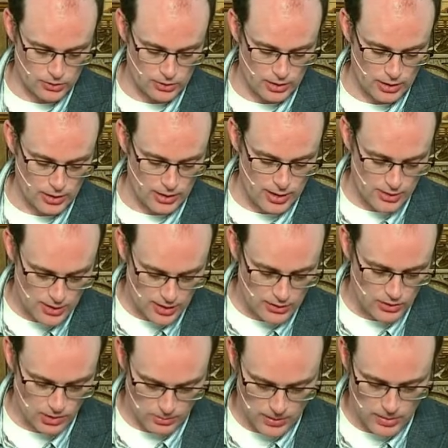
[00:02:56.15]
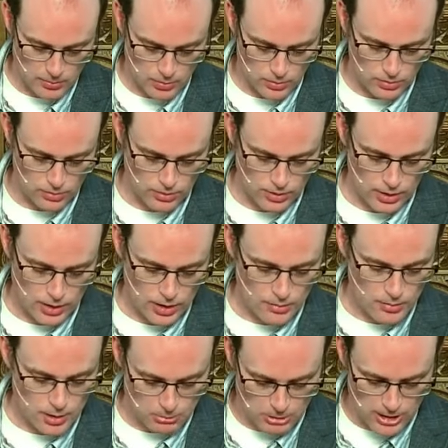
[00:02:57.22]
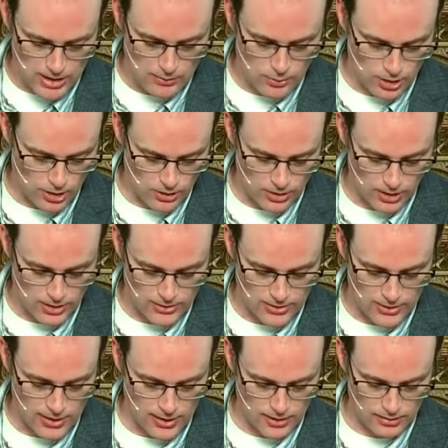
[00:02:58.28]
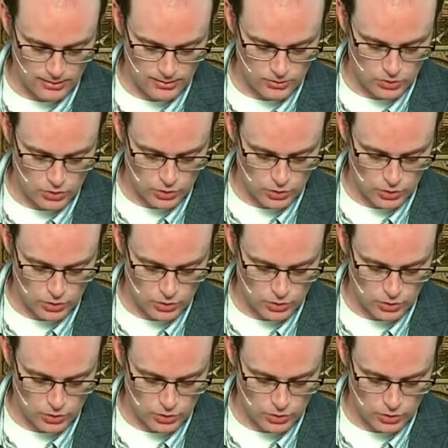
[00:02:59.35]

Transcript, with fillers: And he said to the people, Be ready for the third day, do